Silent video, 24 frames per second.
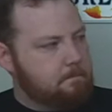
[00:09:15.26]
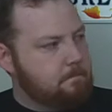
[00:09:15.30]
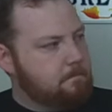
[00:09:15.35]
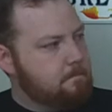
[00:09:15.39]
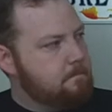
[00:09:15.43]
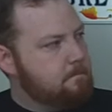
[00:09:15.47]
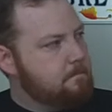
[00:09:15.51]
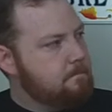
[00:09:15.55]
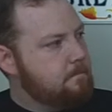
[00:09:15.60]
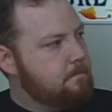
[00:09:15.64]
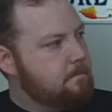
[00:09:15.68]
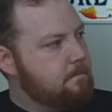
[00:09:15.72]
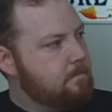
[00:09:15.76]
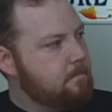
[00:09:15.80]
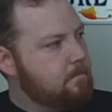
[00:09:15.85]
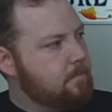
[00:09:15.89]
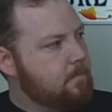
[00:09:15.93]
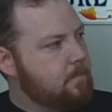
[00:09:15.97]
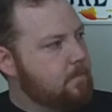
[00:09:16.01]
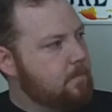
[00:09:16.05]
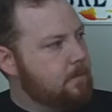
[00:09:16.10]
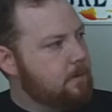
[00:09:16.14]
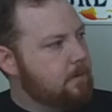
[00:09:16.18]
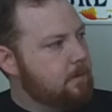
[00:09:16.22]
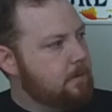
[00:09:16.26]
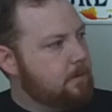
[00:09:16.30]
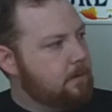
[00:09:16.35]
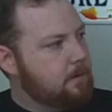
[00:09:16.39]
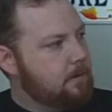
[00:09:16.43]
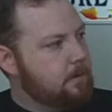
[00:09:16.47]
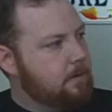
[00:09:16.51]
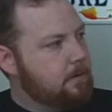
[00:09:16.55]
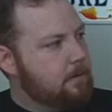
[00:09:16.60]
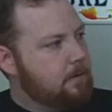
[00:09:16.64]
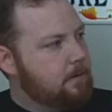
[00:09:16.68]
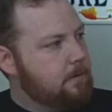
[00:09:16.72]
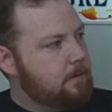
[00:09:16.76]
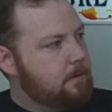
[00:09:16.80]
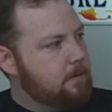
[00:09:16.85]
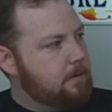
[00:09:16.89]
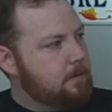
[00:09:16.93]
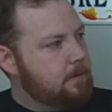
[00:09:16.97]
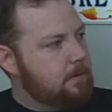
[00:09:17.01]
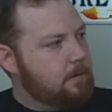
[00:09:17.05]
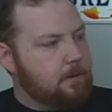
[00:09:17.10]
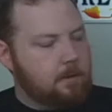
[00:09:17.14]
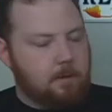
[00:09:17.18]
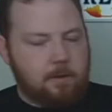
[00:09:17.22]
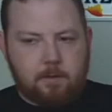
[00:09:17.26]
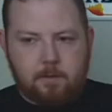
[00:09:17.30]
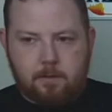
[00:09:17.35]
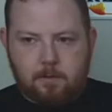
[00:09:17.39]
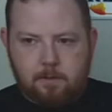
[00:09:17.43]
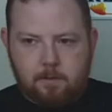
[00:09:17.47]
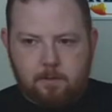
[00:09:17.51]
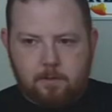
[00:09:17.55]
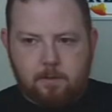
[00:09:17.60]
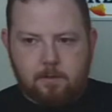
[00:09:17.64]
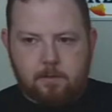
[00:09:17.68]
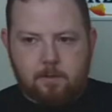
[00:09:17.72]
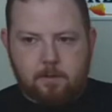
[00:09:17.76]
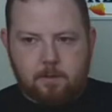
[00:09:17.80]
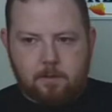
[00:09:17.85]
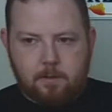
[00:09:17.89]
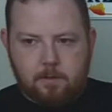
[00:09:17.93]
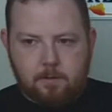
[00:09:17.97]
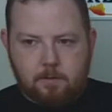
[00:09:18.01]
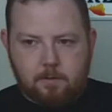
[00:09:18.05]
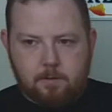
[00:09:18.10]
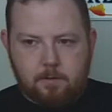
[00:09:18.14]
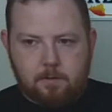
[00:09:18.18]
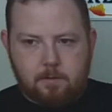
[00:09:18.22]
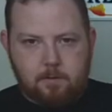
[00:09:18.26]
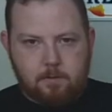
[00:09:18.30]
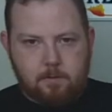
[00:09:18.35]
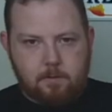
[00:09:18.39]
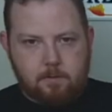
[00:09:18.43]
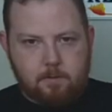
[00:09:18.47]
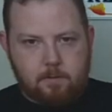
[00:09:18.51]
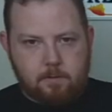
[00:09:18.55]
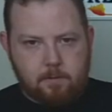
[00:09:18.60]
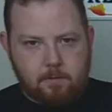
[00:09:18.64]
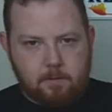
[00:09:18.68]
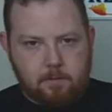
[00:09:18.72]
(not speaking)